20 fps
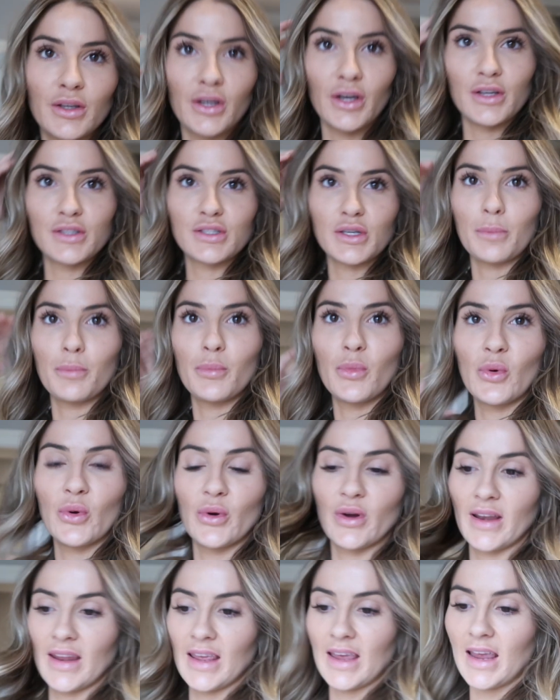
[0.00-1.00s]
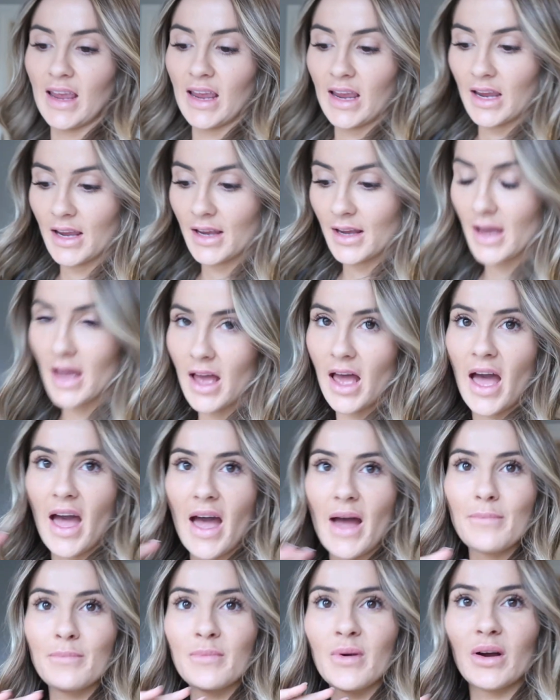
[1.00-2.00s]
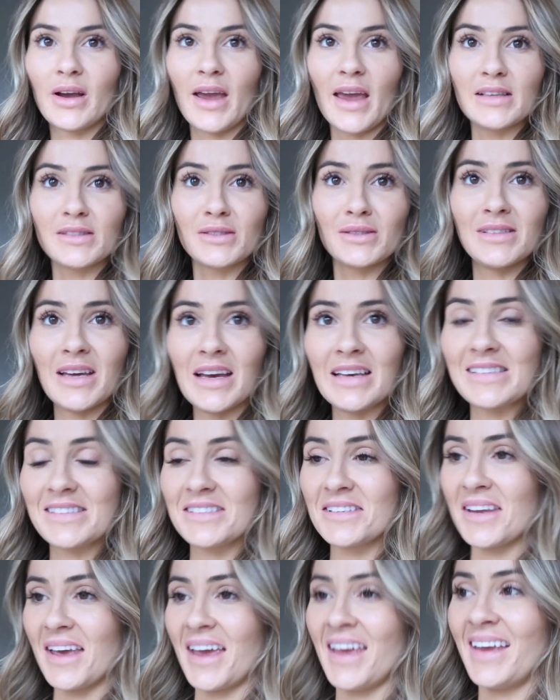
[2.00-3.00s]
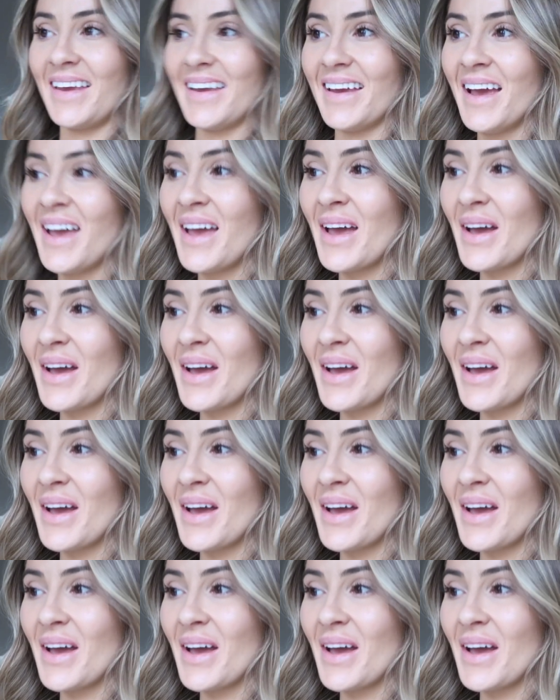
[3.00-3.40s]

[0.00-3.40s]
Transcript: Good morning. Um, okay, so yesterday